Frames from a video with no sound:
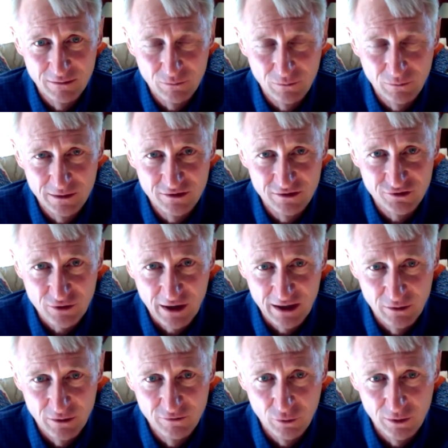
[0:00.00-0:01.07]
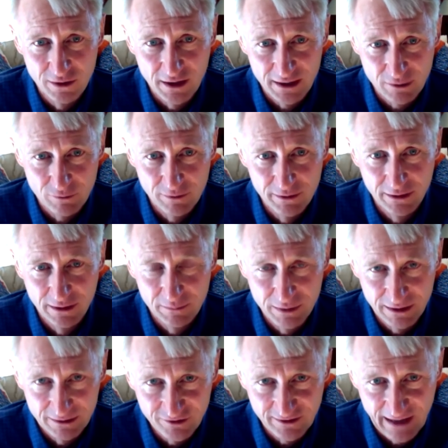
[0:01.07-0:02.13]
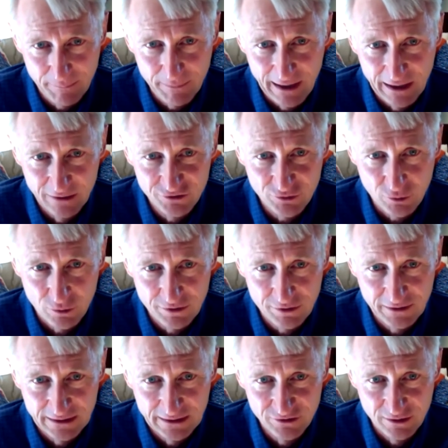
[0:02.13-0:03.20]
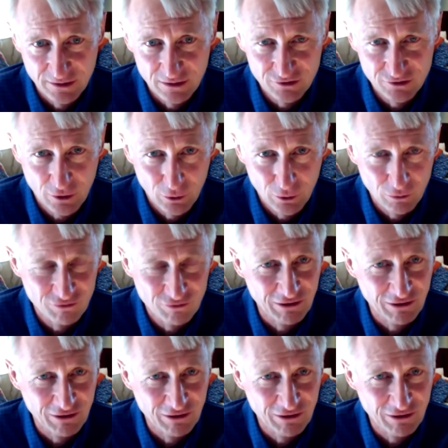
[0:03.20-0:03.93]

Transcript: we just try to avoid like really big step outs or things that are total